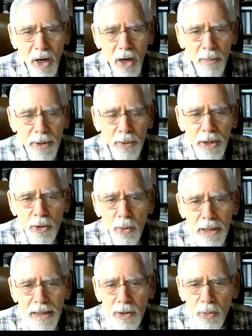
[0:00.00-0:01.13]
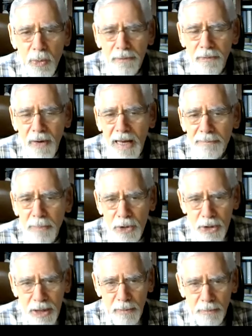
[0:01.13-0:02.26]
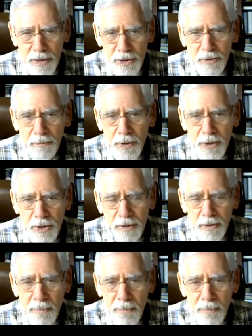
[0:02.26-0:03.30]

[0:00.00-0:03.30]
are between 20 and 25% efficient,